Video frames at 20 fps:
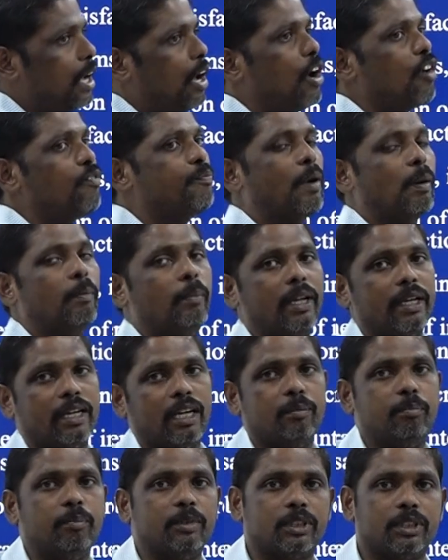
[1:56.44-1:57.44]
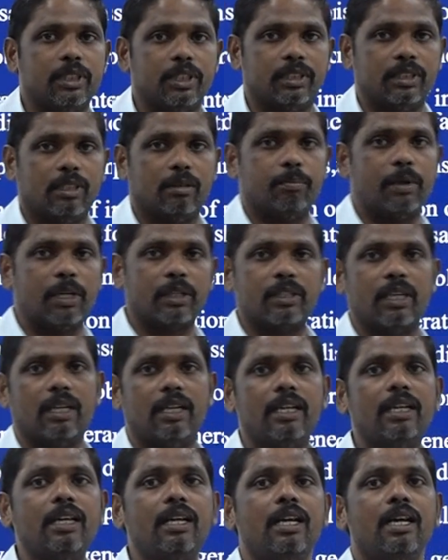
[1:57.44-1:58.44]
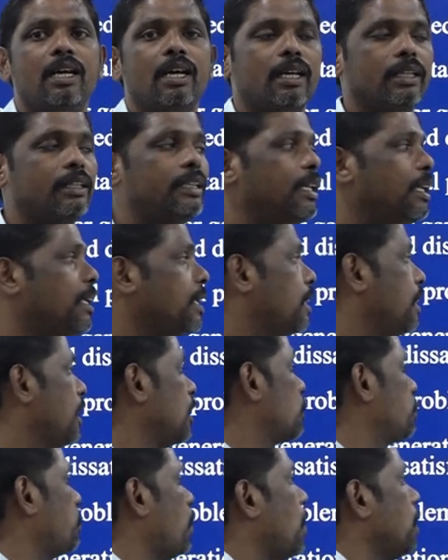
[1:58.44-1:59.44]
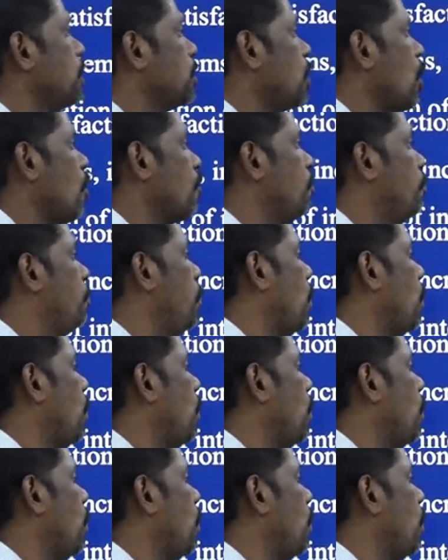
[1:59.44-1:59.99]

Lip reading: of public administration, particularly the response of